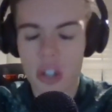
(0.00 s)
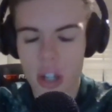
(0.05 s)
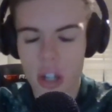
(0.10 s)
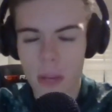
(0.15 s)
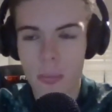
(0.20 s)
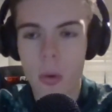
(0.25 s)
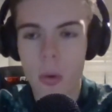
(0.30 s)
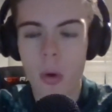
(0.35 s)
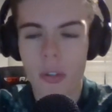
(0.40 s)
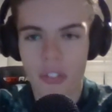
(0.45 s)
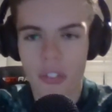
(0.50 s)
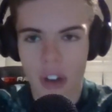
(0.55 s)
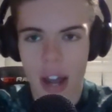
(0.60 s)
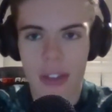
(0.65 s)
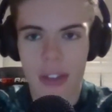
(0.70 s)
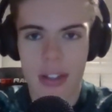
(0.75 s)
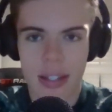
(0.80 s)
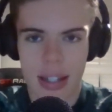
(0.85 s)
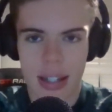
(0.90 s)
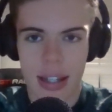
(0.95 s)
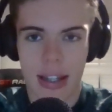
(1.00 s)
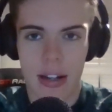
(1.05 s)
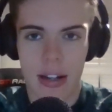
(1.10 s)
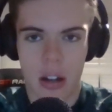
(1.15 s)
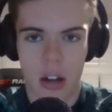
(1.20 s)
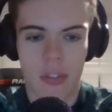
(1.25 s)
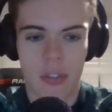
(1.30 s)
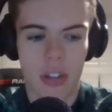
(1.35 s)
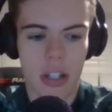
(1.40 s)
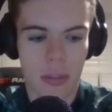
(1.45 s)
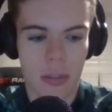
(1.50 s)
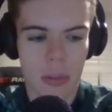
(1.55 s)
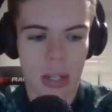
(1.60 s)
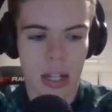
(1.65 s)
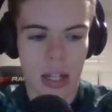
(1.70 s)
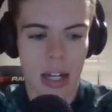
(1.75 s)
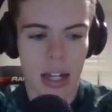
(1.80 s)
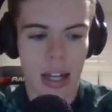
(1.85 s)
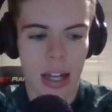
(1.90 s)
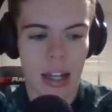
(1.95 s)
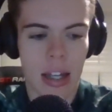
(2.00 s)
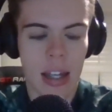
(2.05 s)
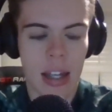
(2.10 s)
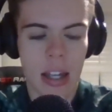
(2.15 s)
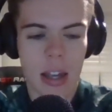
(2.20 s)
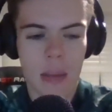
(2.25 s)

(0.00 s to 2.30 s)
showed more fight in the second half, let's be clear,